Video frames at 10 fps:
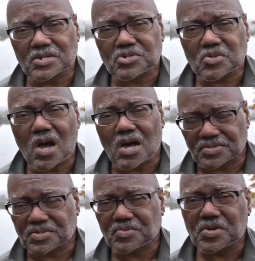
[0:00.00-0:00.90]

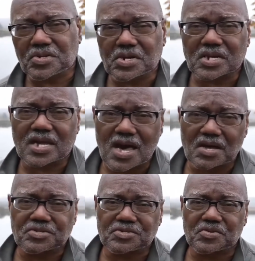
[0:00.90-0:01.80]
troughs where their
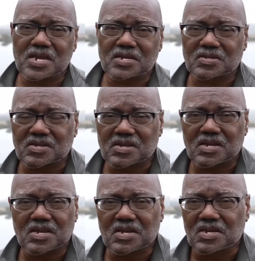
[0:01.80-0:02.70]
cows drank
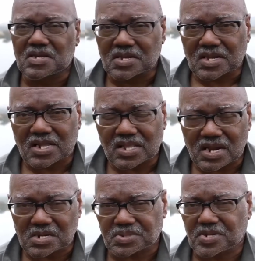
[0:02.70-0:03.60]

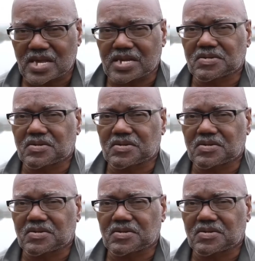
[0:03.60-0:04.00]
clarified,